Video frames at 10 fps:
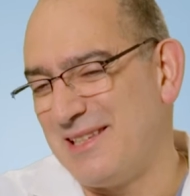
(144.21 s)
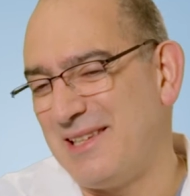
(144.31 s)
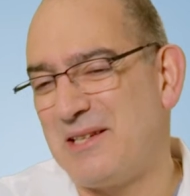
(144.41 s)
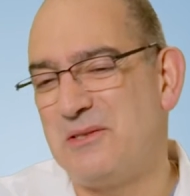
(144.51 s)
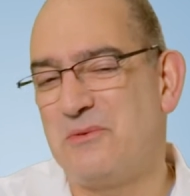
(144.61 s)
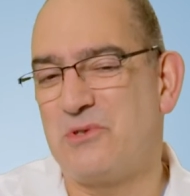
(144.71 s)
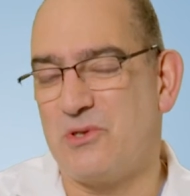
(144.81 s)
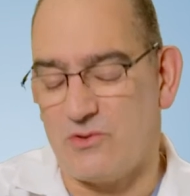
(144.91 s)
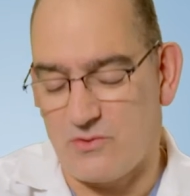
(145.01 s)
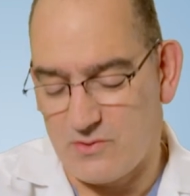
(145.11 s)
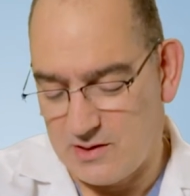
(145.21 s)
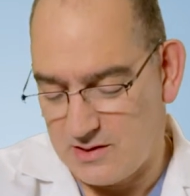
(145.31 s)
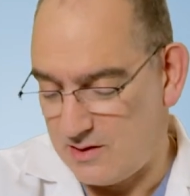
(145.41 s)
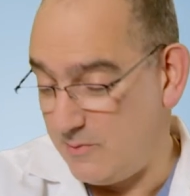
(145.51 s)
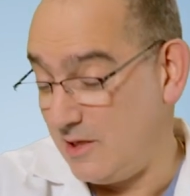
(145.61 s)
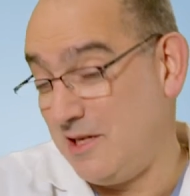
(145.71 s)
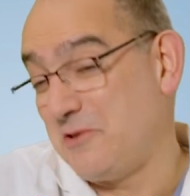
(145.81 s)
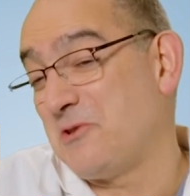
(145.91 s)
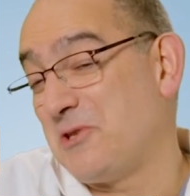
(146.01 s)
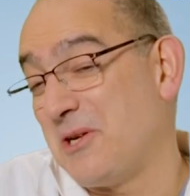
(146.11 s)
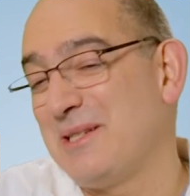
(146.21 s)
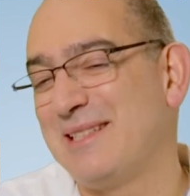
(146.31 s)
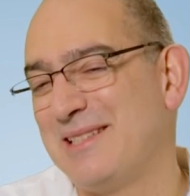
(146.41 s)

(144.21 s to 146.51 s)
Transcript: Elective surgery doesn't mean unnecessary.